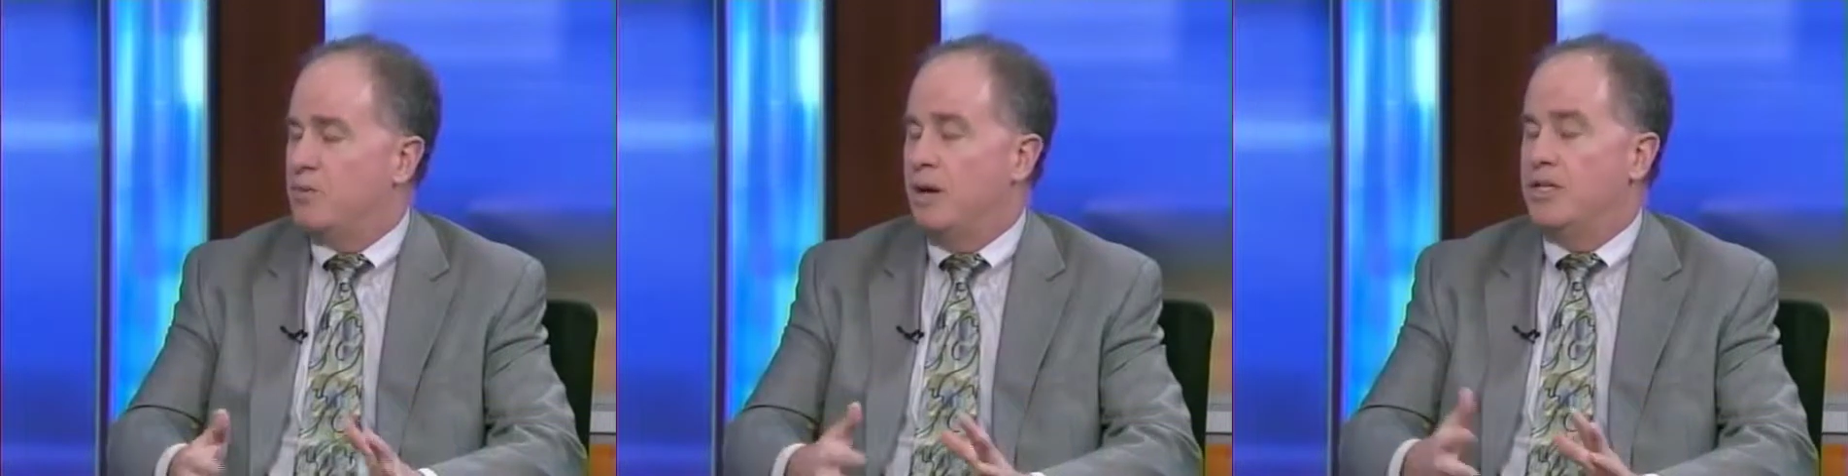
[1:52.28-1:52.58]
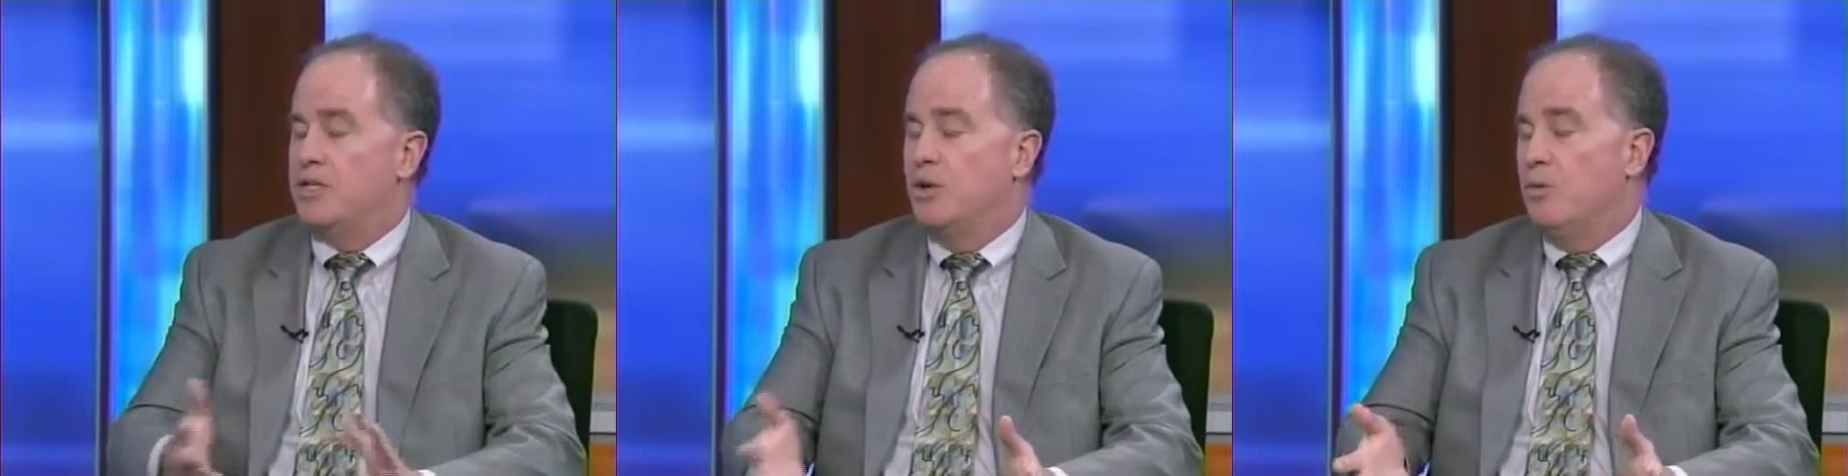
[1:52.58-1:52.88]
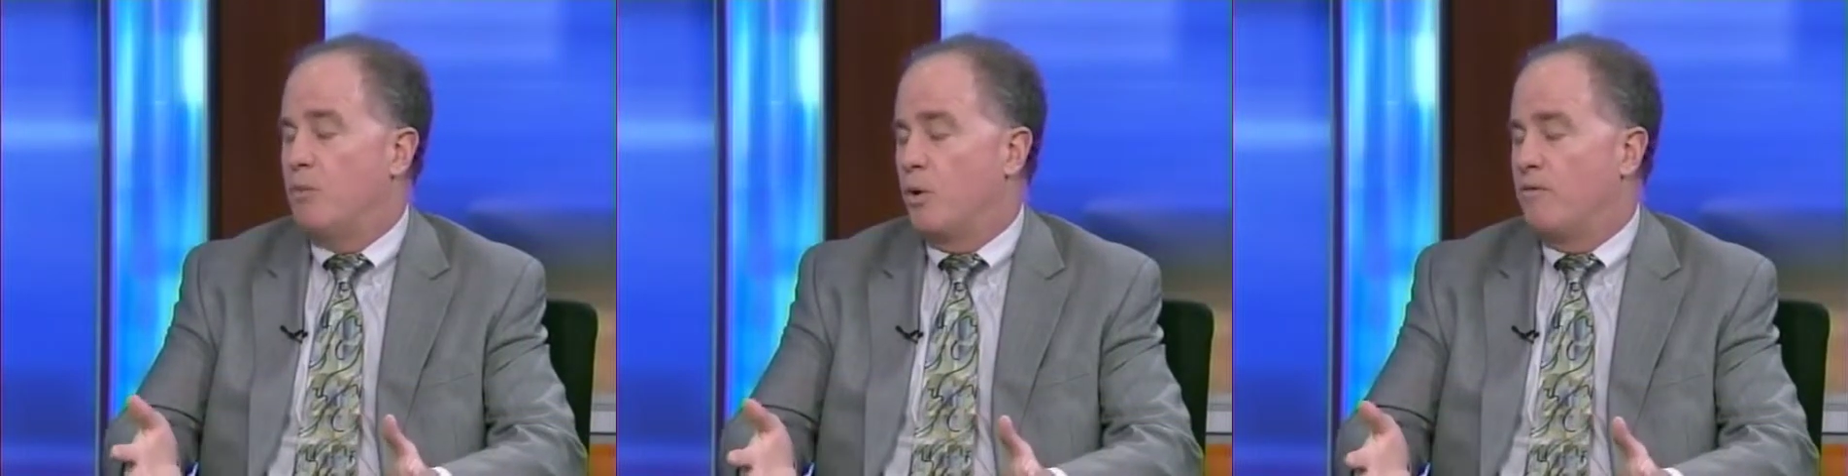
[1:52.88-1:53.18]
why it's so
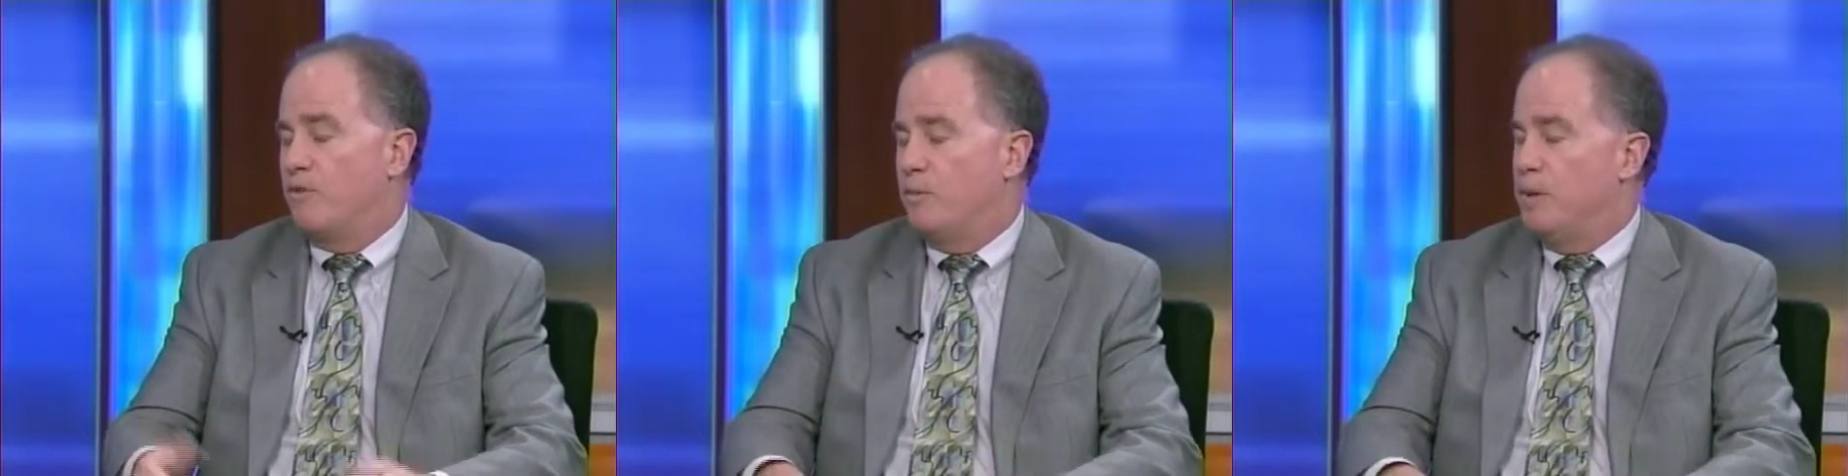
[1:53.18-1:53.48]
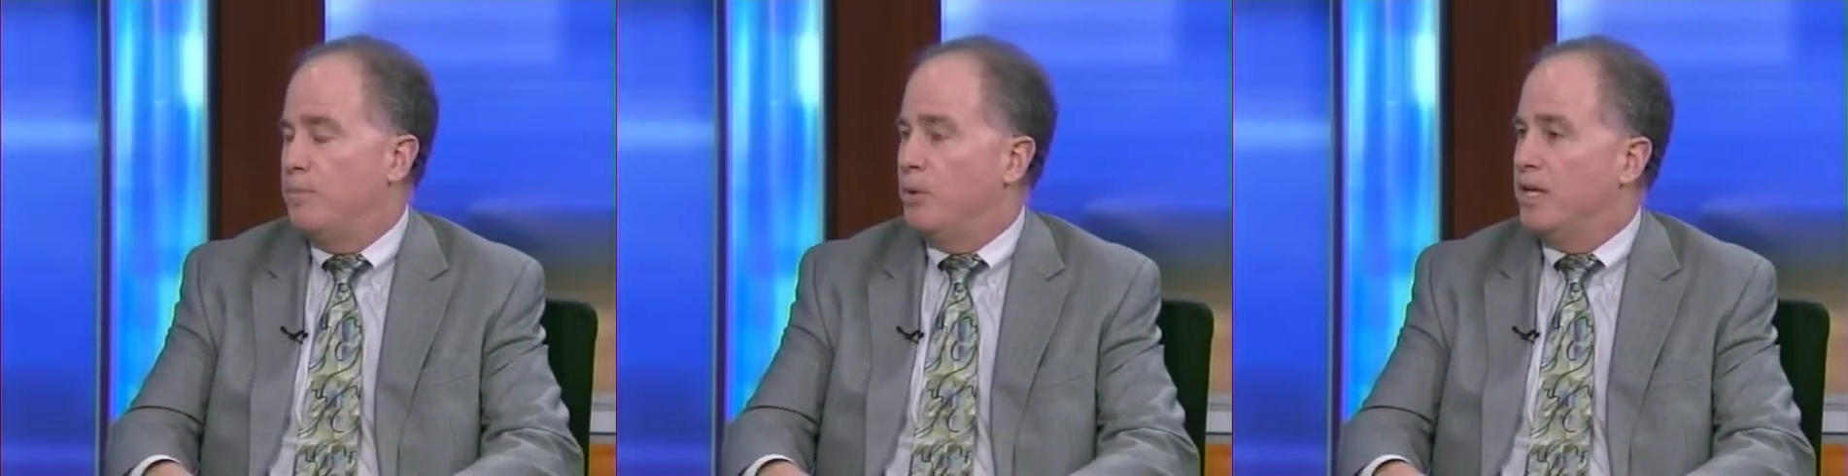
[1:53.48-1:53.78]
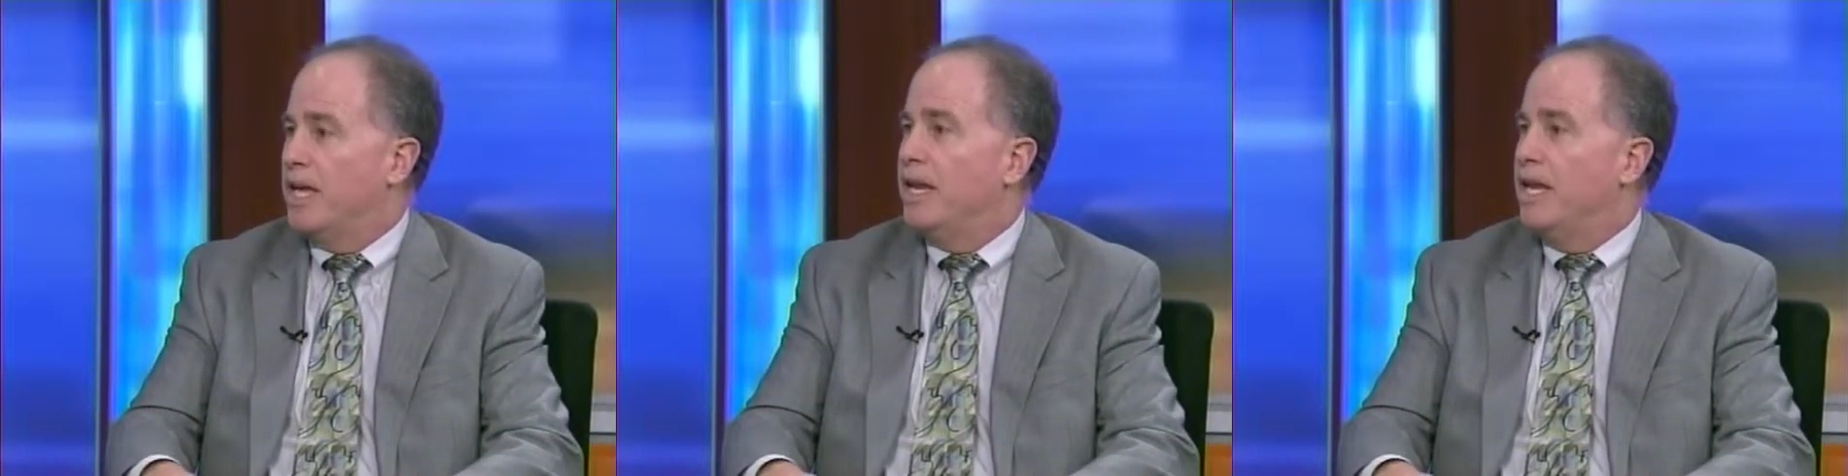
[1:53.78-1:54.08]
important for people
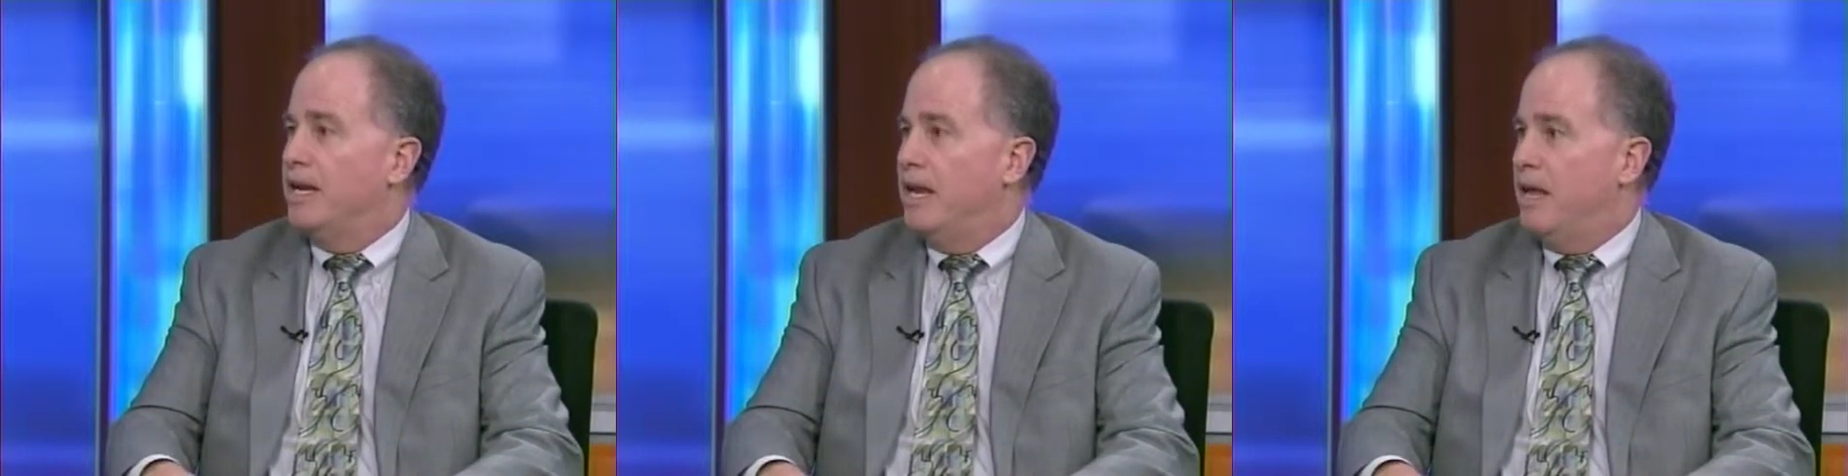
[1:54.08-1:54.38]
to get in